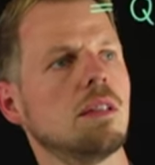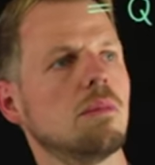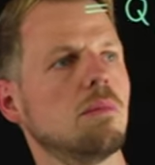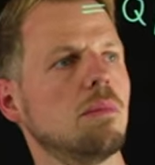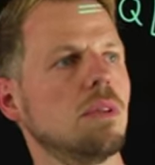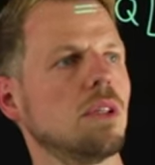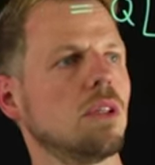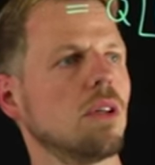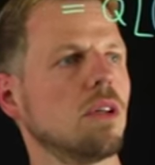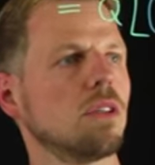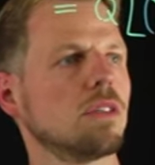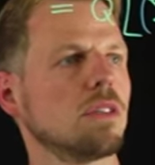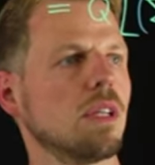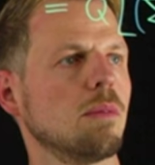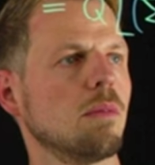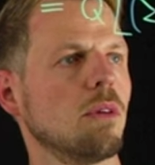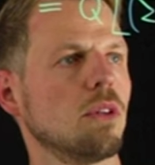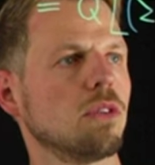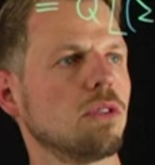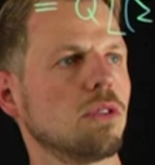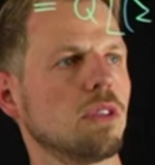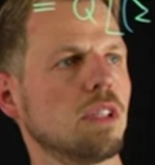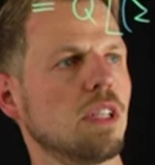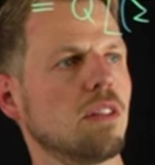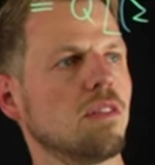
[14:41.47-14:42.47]
because I'm
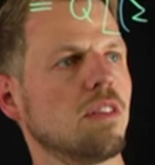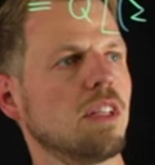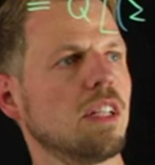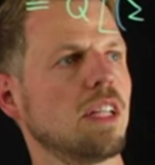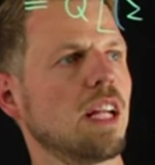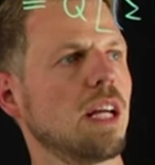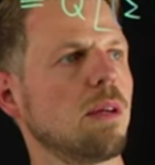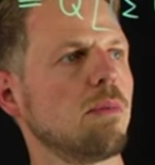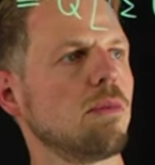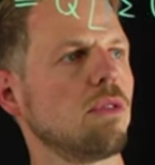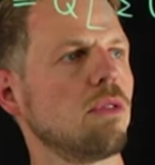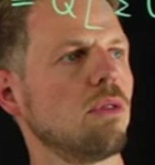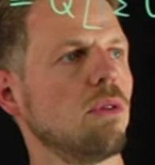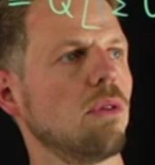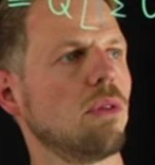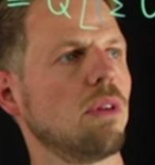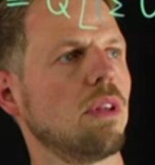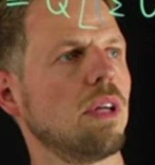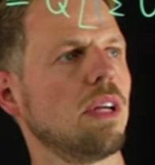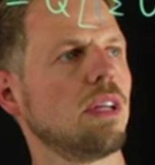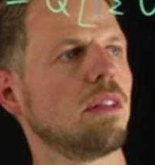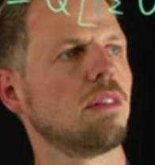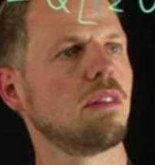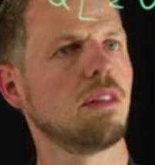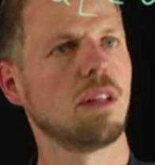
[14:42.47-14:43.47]
also giving names to
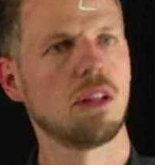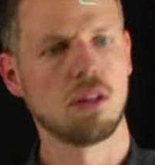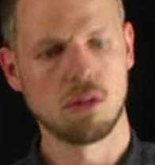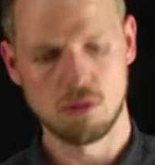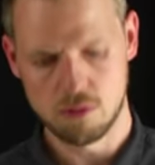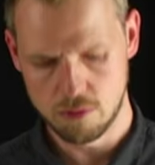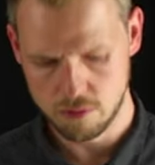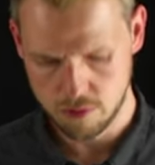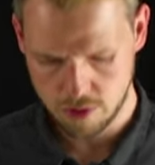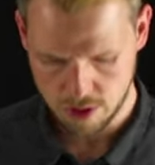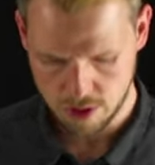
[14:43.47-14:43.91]
things now.